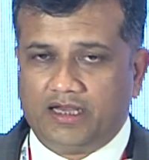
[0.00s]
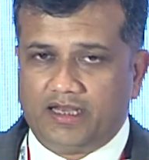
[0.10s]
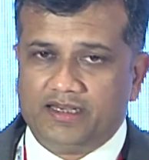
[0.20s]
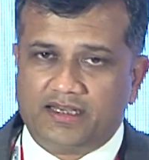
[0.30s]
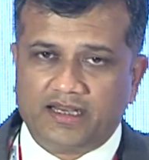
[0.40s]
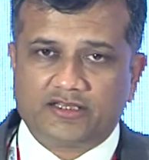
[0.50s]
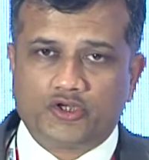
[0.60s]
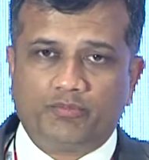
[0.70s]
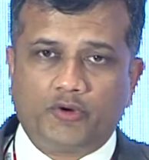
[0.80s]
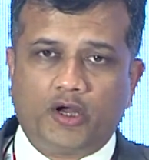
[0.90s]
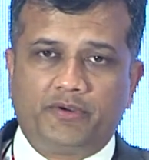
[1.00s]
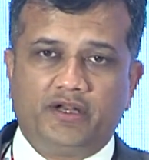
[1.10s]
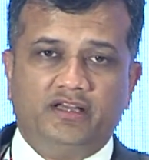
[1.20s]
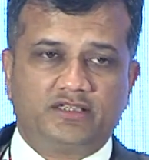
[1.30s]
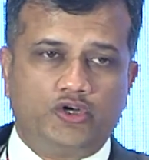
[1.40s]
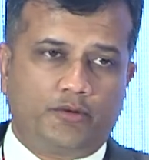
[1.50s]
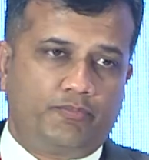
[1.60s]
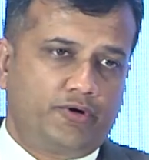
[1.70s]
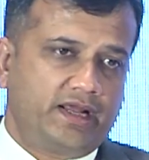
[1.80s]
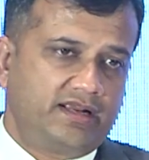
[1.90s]
intellectual property does not
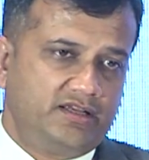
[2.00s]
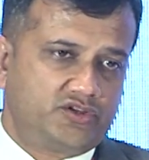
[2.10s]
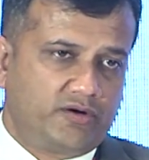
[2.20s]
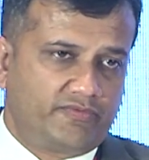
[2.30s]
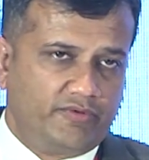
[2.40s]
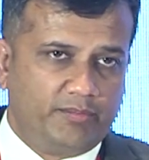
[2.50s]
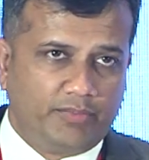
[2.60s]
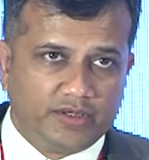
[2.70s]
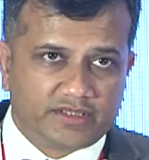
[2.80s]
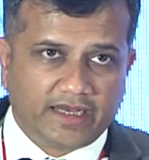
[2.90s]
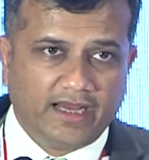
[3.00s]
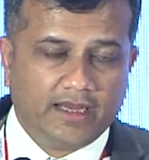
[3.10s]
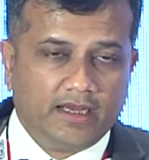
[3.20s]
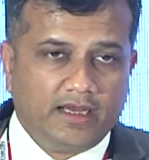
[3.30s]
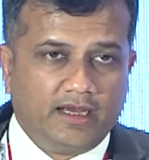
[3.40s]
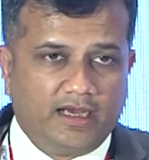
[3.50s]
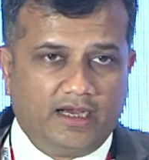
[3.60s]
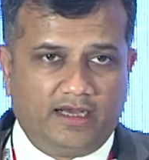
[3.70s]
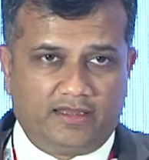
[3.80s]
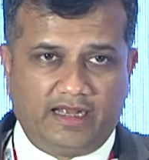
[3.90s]
protect the software per se,
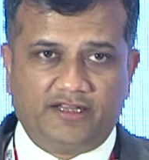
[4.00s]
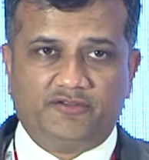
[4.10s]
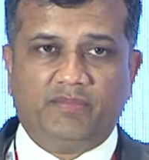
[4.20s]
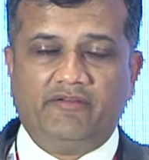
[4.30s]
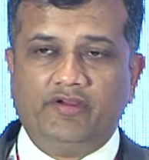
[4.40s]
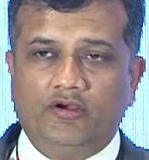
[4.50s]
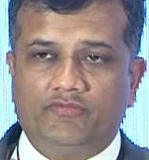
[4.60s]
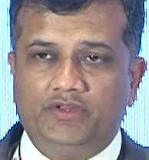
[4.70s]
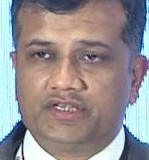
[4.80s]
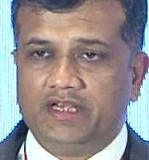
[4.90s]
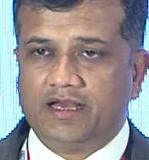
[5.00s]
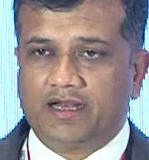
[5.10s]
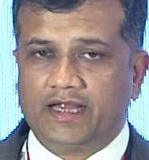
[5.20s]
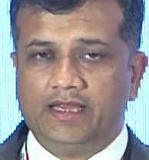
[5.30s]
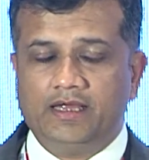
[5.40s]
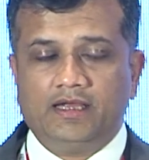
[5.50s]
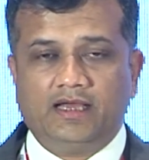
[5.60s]
that is by way of the CRI.